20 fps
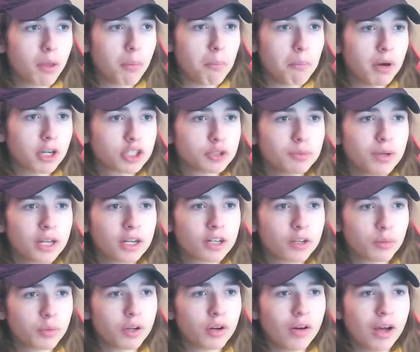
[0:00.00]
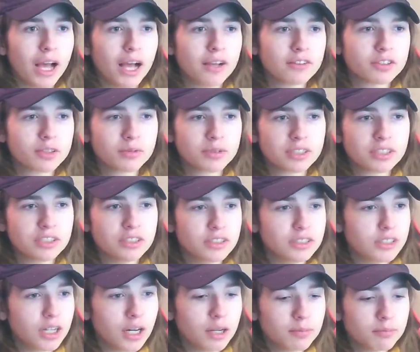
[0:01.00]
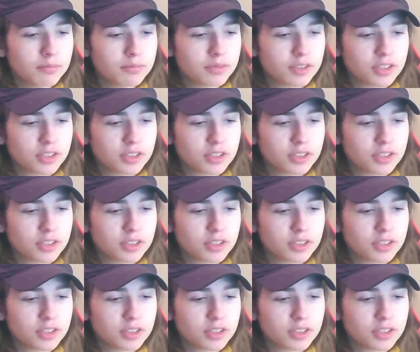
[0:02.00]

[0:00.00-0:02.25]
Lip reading: Much better. We don't have some of this dumb